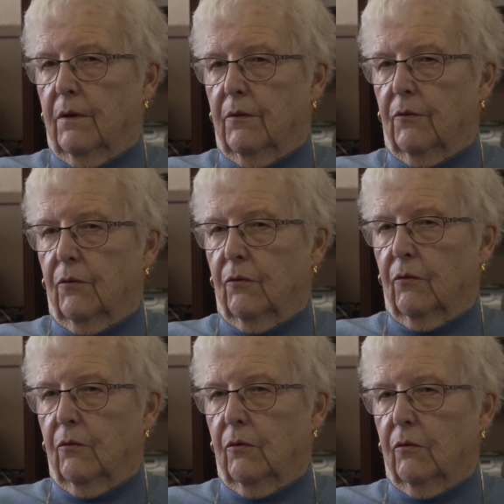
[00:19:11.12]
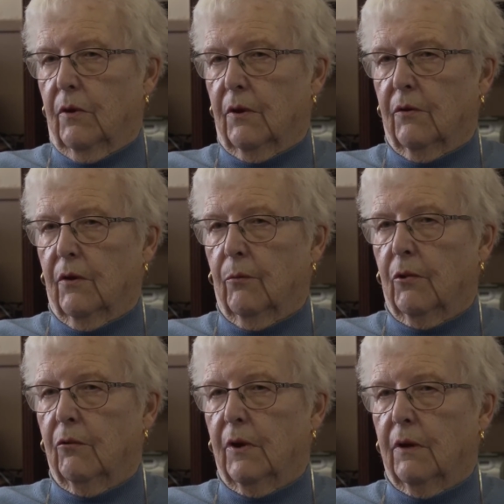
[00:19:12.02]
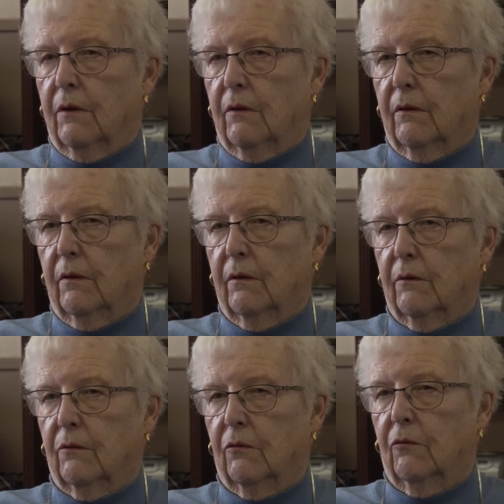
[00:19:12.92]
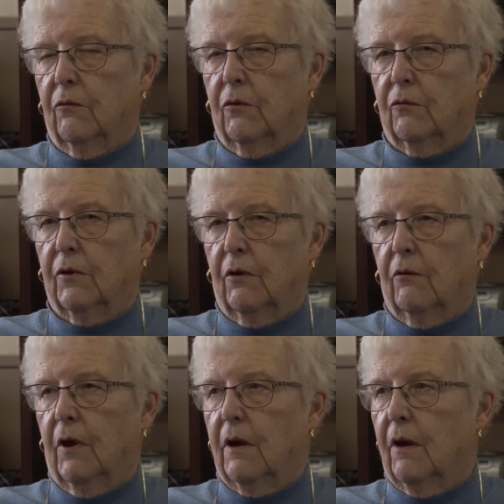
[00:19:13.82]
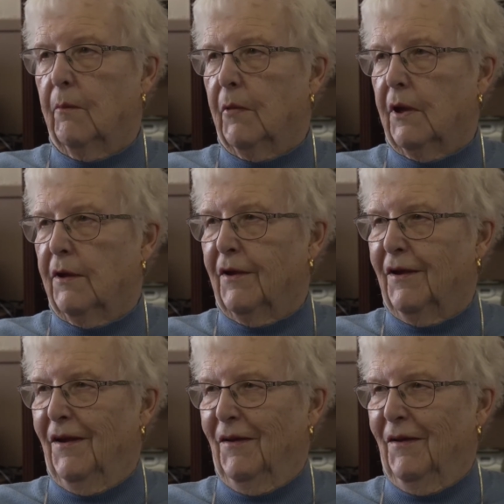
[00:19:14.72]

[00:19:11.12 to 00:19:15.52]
So that's about it. So who knows how long I'm kicking.